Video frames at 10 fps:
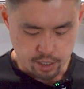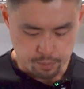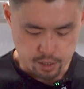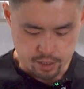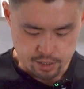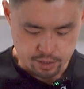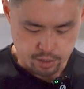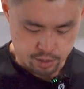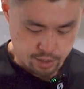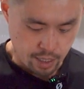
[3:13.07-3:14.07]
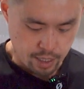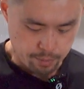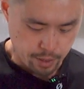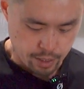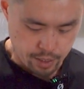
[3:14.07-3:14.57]
I'm gonna
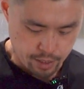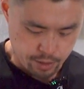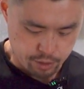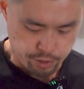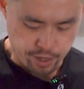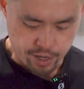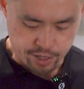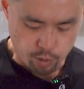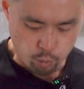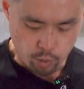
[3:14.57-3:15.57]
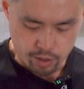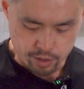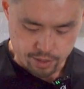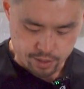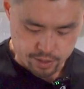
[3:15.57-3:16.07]
start by creating a well
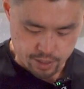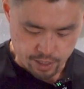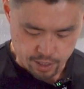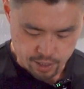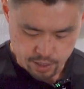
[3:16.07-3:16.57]
in the center.